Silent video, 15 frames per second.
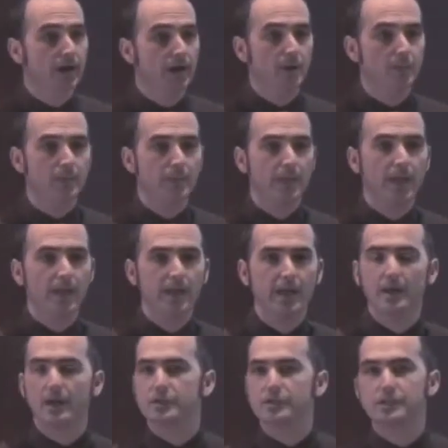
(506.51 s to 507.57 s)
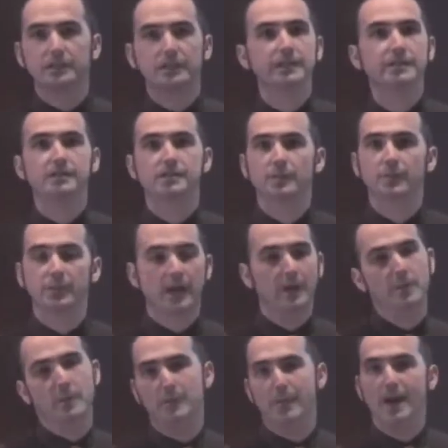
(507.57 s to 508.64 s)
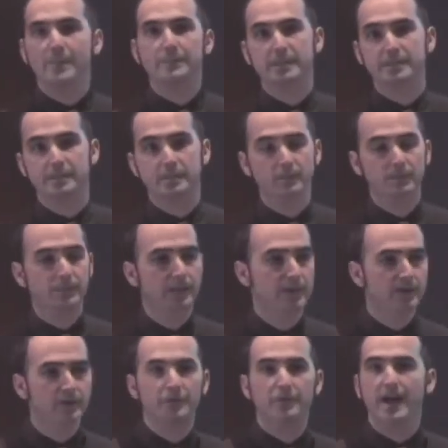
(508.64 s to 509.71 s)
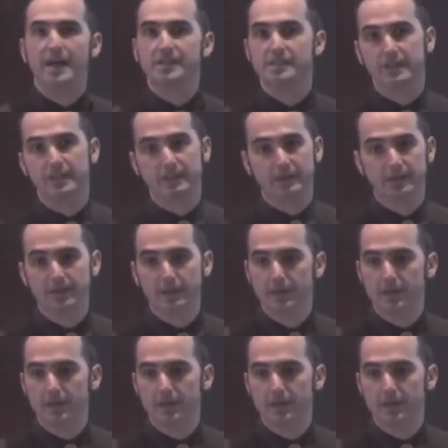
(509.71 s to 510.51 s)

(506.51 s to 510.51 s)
Um, and I'll just list something uh, baptism, fasting,